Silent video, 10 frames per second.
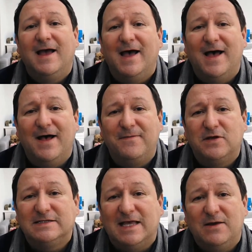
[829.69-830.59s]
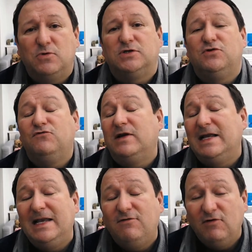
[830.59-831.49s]
Because they will do
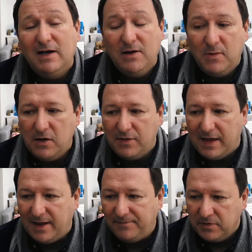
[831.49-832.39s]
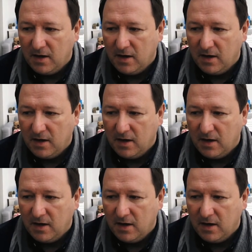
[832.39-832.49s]
really, really well there.